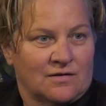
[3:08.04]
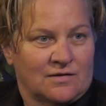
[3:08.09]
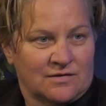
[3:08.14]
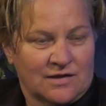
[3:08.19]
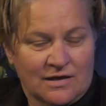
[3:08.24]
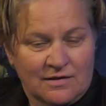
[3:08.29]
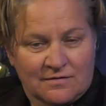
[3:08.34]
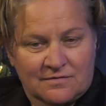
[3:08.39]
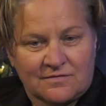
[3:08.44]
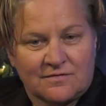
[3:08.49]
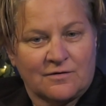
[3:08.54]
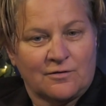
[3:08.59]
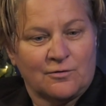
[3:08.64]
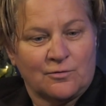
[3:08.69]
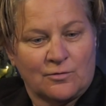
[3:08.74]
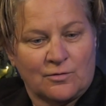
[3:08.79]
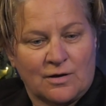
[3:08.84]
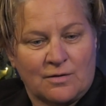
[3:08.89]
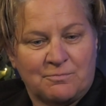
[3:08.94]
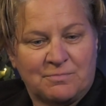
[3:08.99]
Yeah,
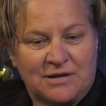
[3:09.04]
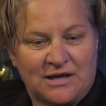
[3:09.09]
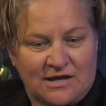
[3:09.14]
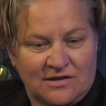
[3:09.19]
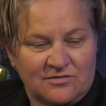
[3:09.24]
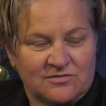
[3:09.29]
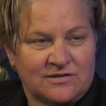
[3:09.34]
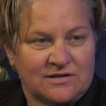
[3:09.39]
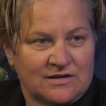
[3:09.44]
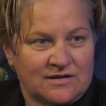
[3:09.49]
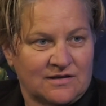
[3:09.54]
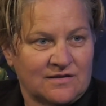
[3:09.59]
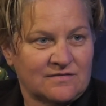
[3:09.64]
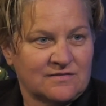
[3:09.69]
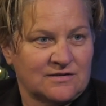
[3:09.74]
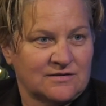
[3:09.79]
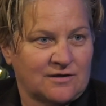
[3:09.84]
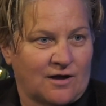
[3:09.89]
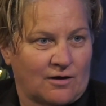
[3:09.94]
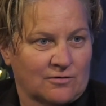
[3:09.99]
so a PhD is
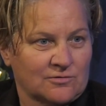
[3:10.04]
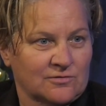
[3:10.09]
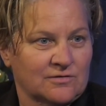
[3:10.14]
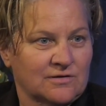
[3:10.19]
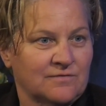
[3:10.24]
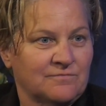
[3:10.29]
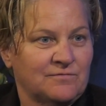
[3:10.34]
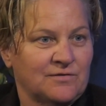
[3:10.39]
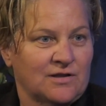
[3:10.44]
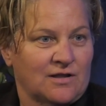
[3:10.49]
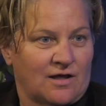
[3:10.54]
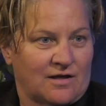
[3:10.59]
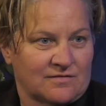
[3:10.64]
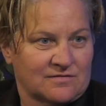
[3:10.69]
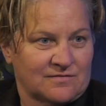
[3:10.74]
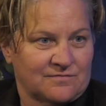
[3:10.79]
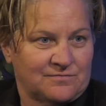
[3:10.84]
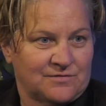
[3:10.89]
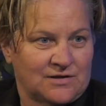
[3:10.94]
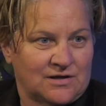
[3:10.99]
a doctorate in
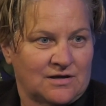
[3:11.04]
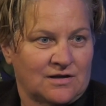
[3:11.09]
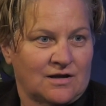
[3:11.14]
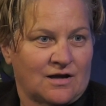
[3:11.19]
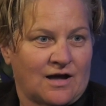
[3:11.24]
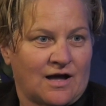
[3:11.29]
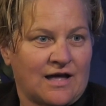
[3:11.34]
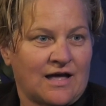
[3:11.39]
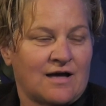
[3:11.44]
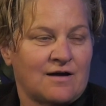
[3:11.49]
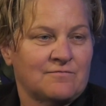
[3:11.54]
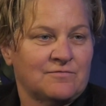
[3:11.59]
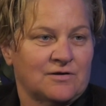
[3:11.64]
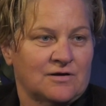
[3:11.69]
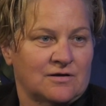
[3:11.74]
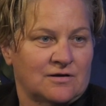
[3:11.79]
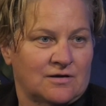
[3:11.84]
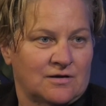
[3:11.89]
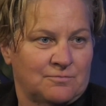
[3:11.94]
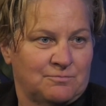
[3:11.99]
philosophy. I have
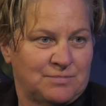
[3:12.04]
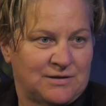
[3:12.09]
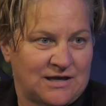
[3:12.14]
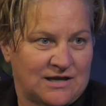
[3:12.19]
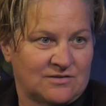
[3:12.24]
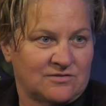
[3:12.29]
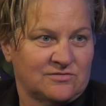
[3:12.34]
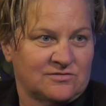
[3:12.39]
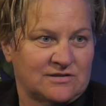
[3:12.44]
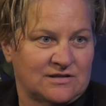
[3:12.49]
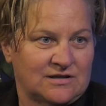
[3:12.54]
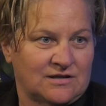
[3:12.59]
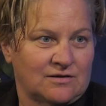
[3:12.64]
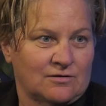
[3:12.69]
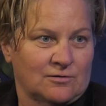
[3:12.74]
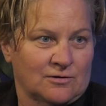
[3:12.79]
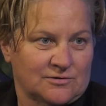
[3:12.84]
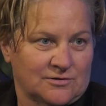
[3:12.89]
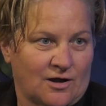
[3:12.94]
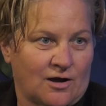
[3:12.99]
a PhD
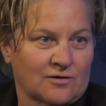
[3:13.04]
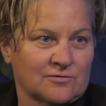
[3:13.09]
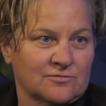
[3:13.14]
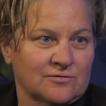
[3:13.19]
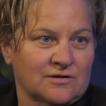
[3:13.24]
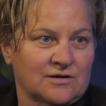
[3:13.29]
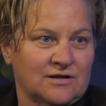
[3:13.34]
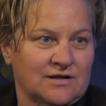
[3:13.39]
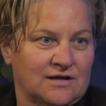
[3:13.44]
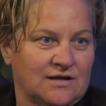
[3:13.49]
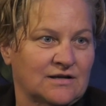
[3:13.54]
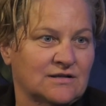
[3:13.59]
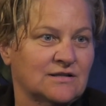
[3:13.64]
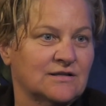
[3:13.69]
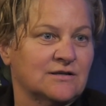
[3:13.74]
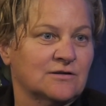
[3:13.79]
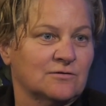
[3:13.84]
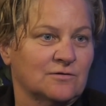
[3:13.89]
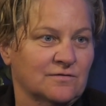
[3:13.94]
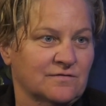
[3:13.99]
or a doctorate in
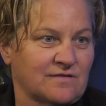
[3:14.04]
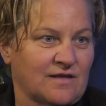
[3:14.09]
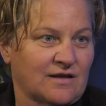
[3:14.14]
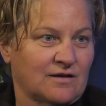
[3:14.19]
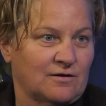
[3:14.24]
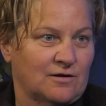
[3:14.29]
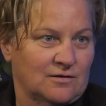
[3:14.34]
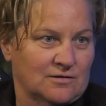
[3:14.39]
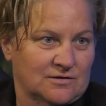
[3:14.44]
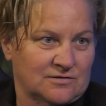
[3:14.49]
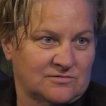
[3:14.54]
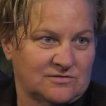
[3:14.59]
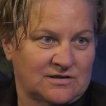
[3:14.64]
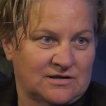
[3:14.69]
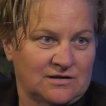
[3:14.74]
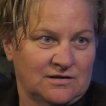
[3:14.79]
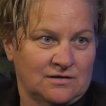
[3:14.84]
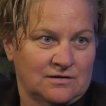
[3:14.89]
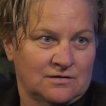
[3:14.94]
clinical psychology.